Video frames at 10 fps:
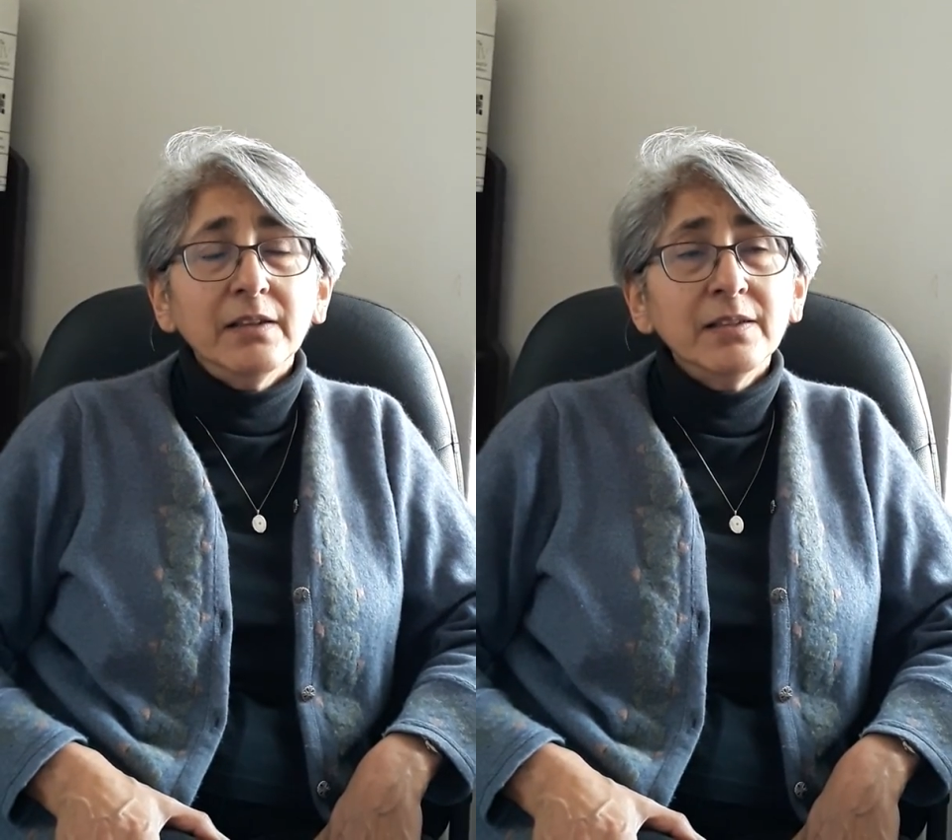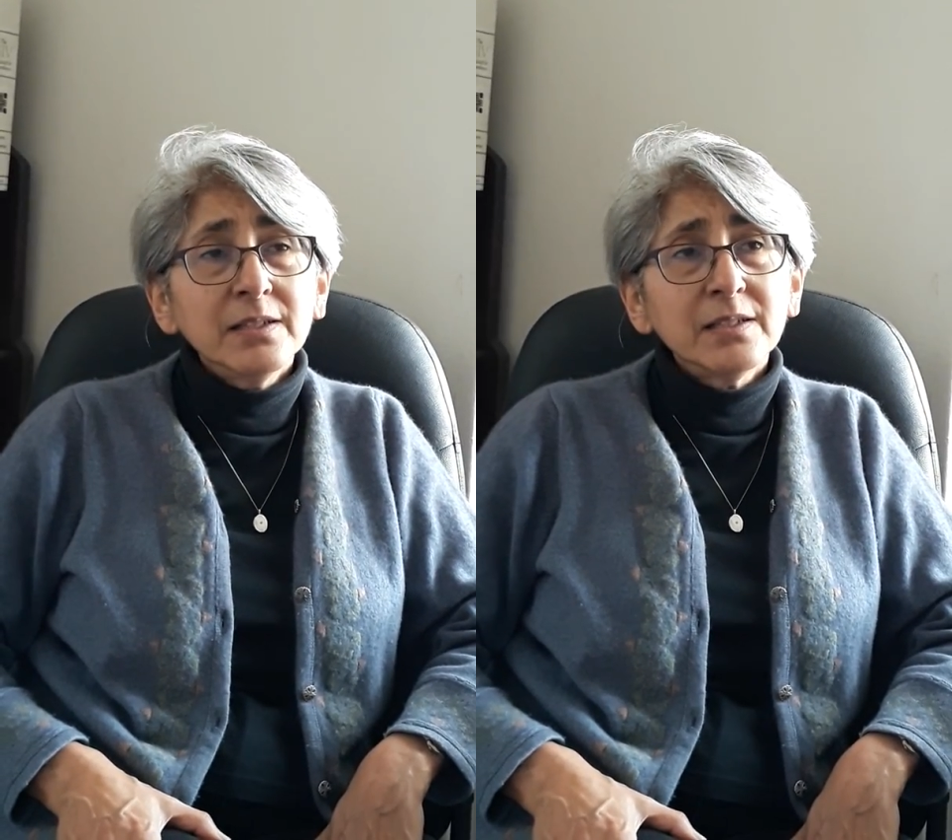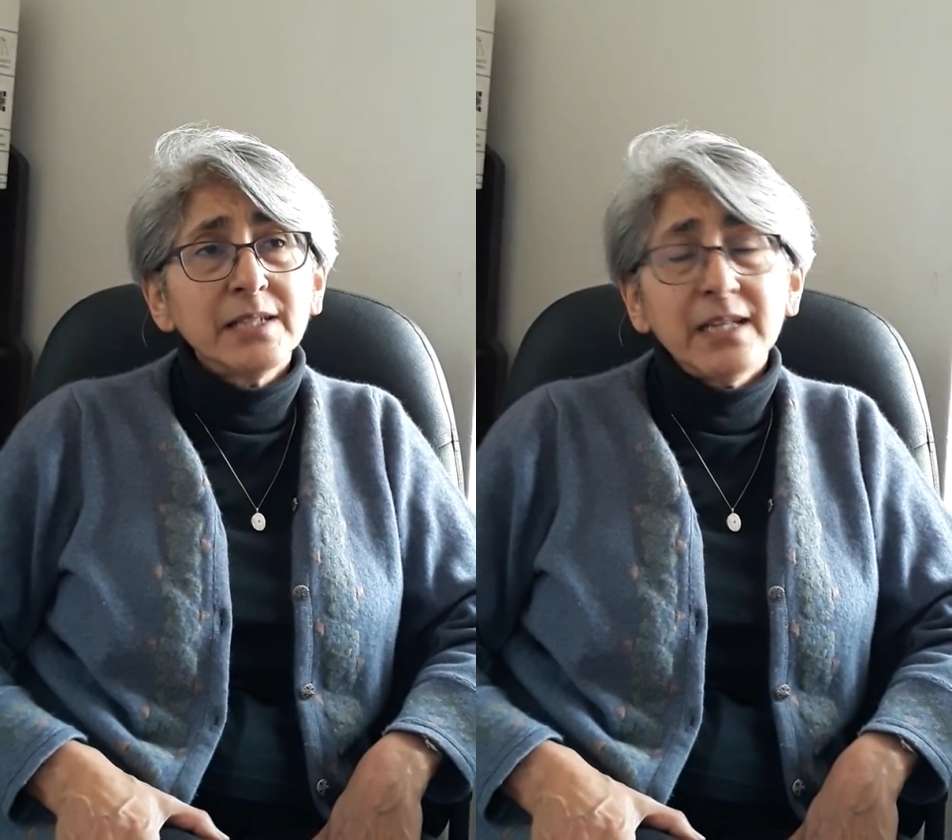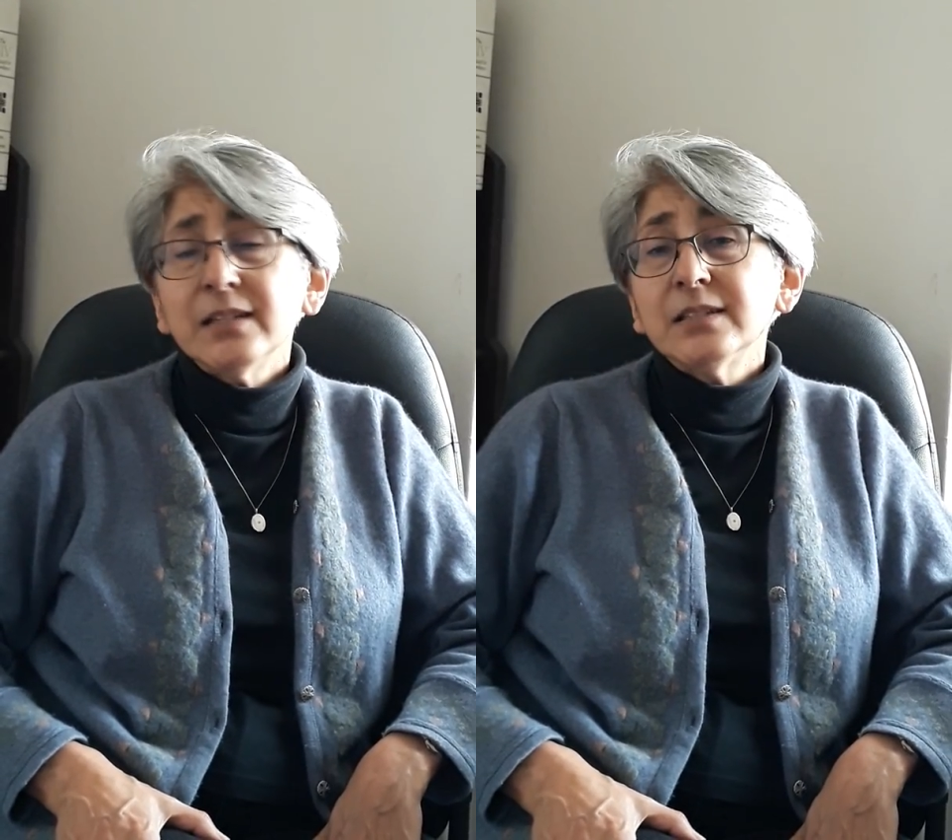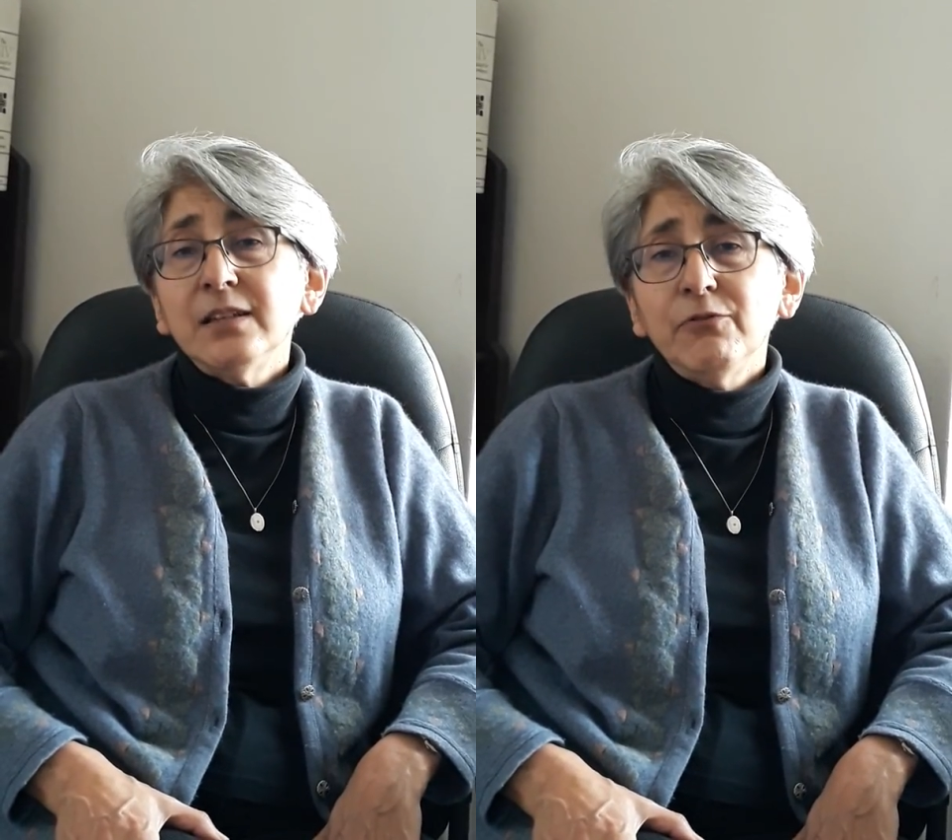This
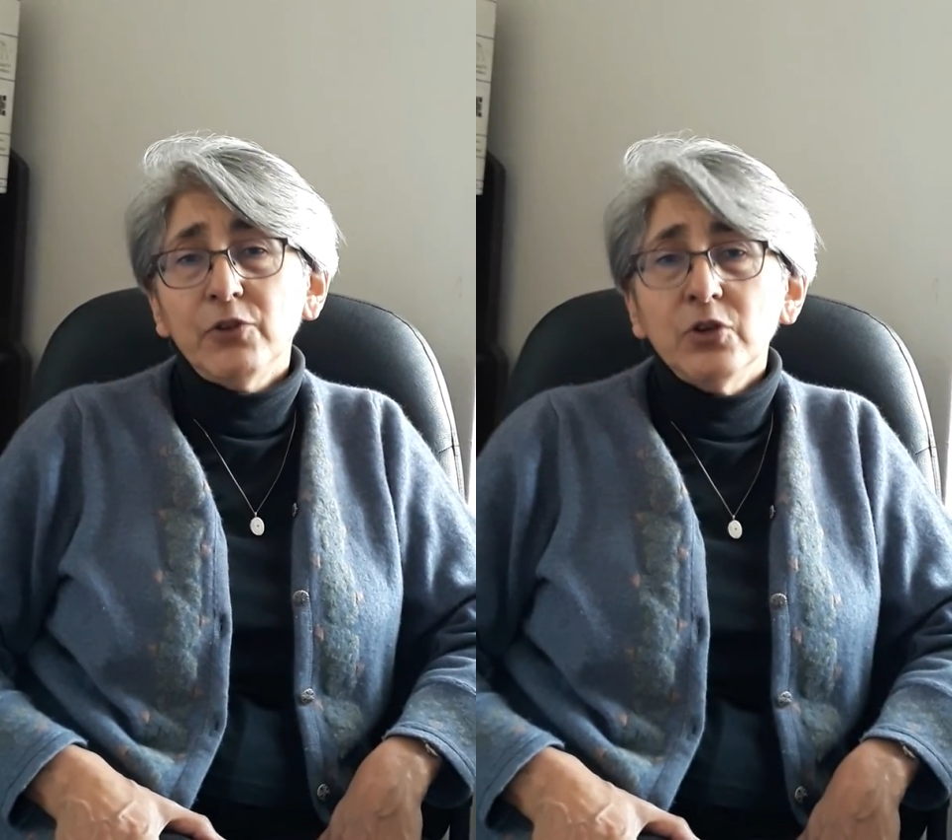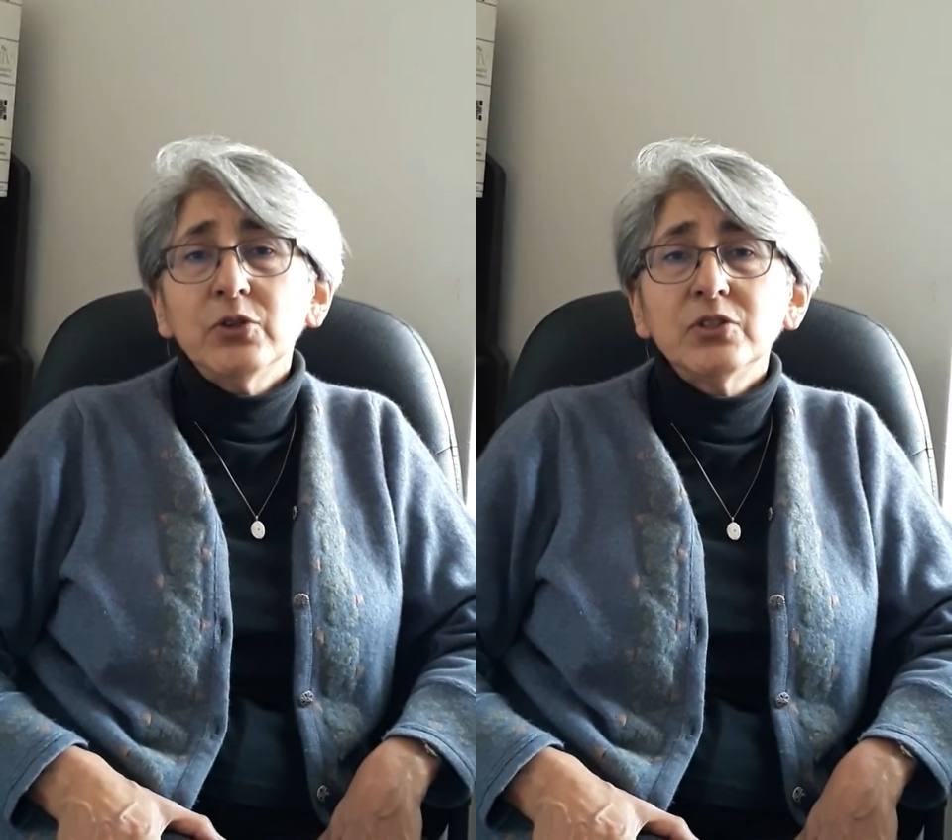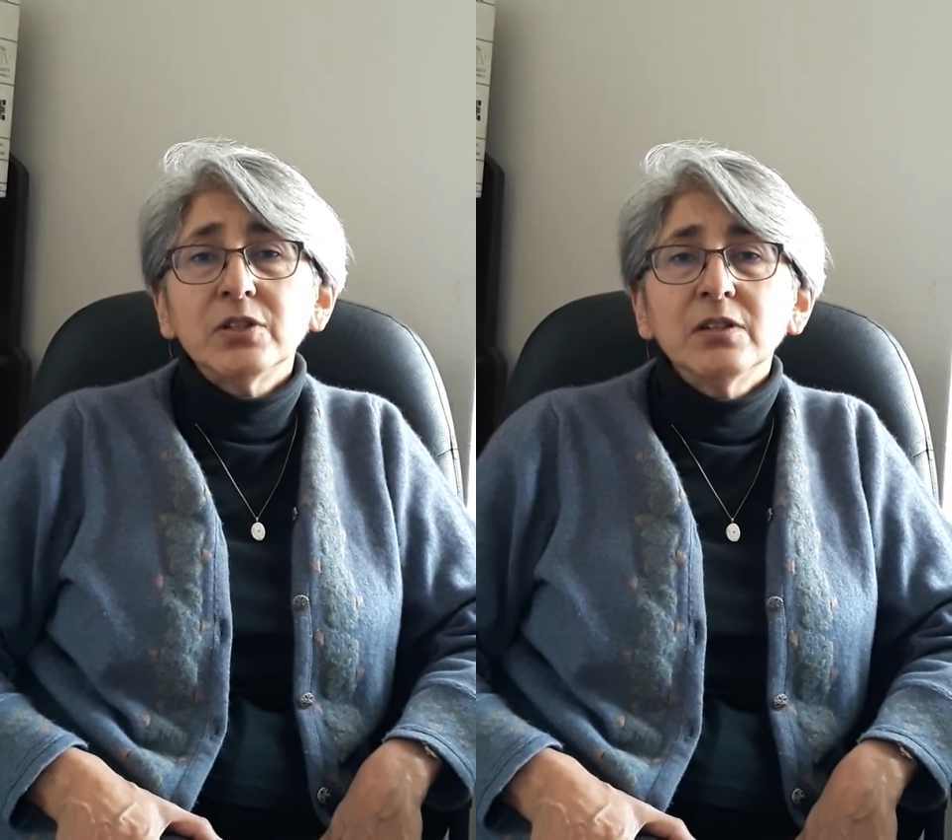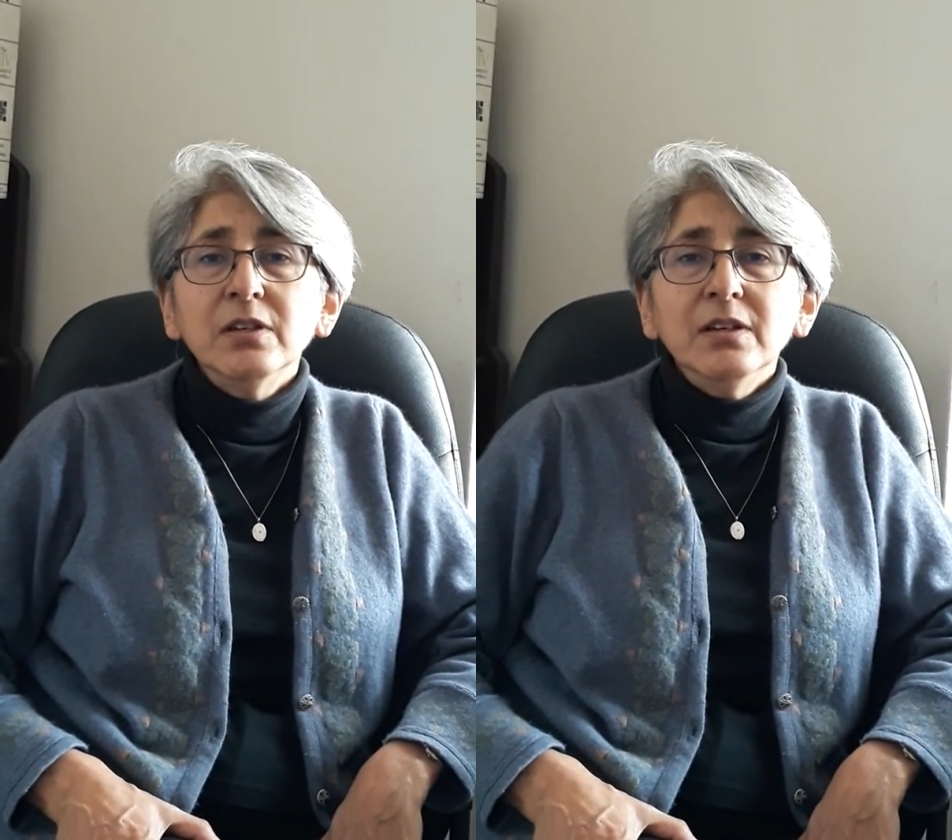text evoked